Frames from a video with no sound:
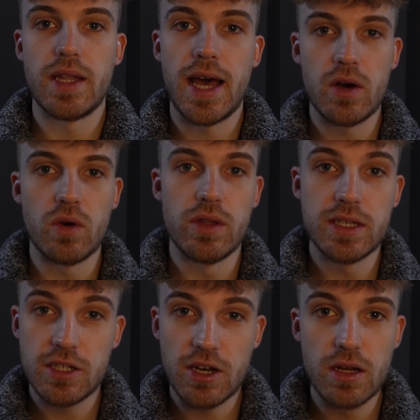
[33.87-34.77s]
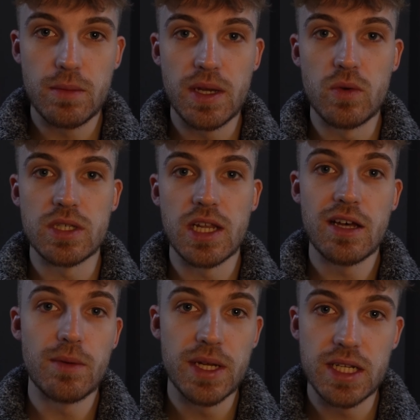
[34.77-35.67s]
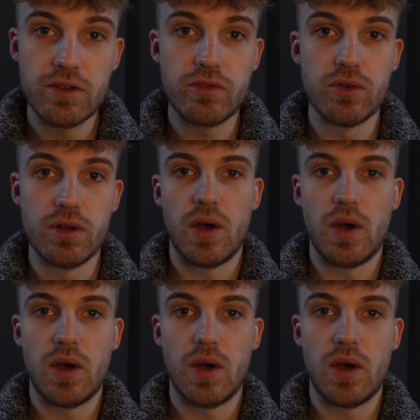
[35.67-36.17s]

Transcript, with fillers: Now, this time it was a little bit different.